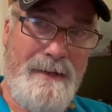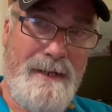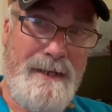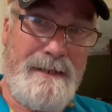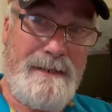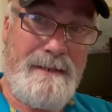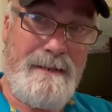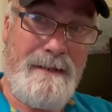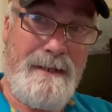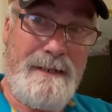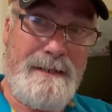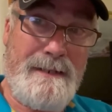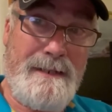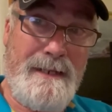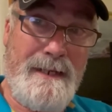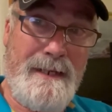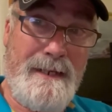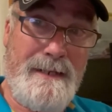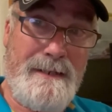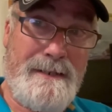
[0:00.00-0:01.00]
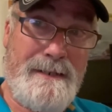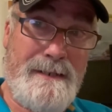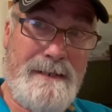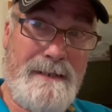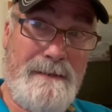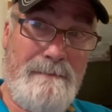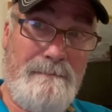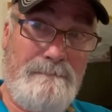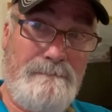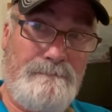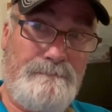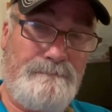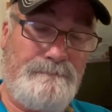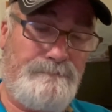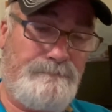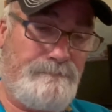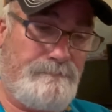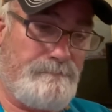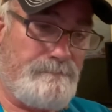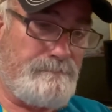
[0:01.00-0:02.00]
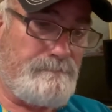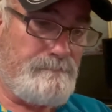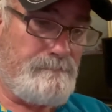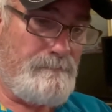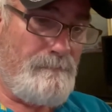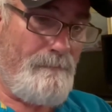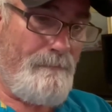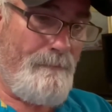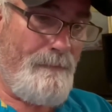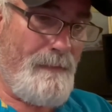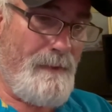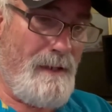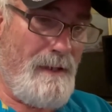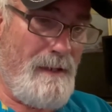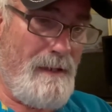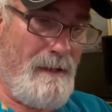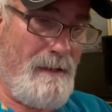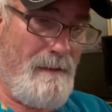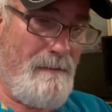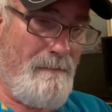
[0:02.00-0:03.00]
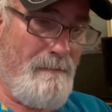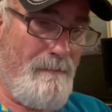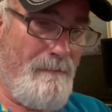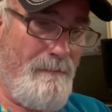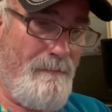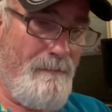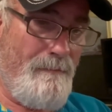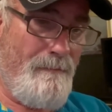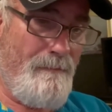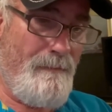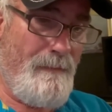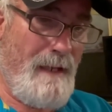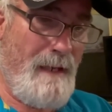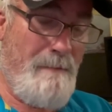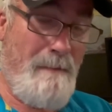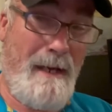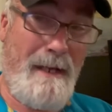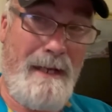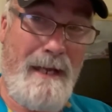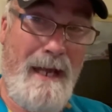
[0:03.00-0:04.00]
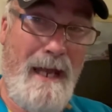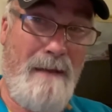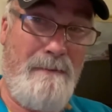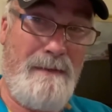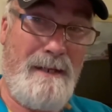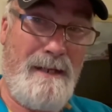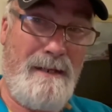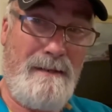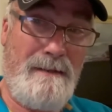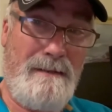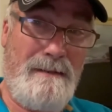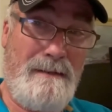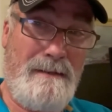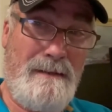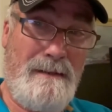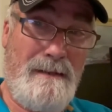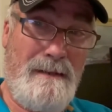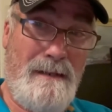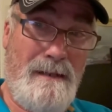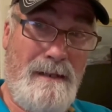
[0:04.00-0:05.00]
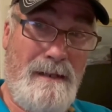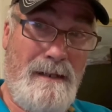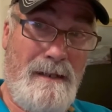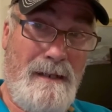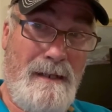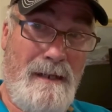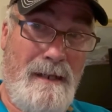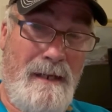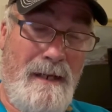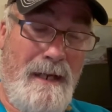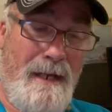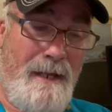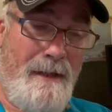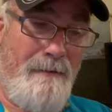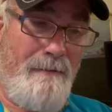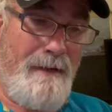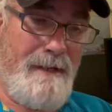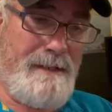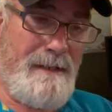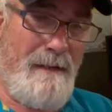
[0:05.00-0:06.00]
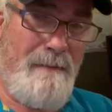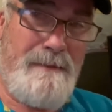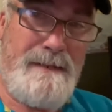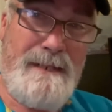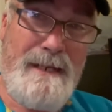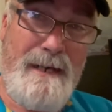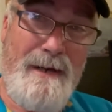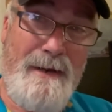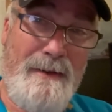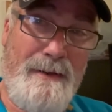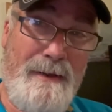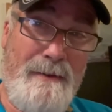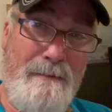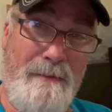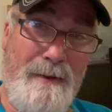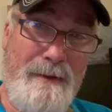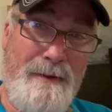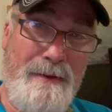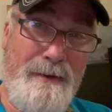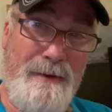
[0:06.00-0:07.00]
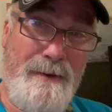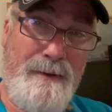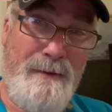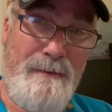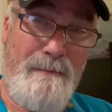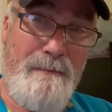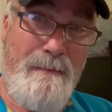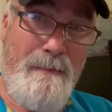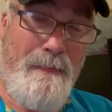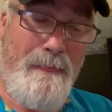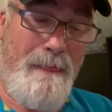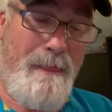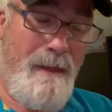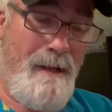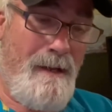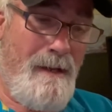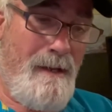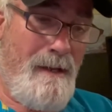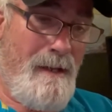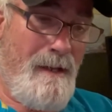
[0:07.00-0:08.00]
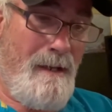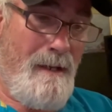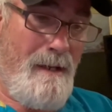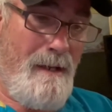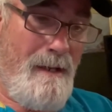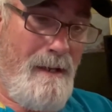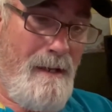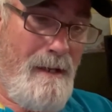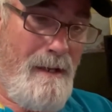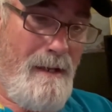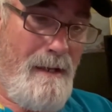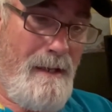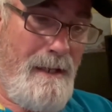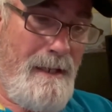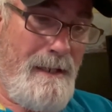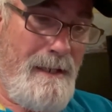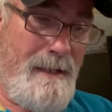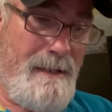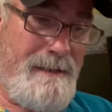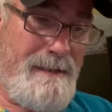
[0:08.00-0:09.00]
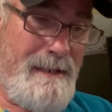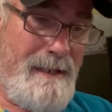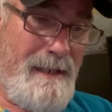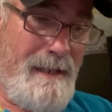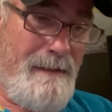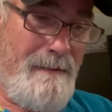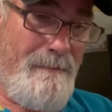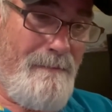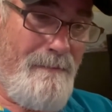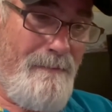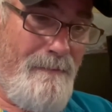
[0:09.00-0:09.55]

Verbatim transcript: these, these discs um, in my cabinet. And the reason I'm sharing them with you is that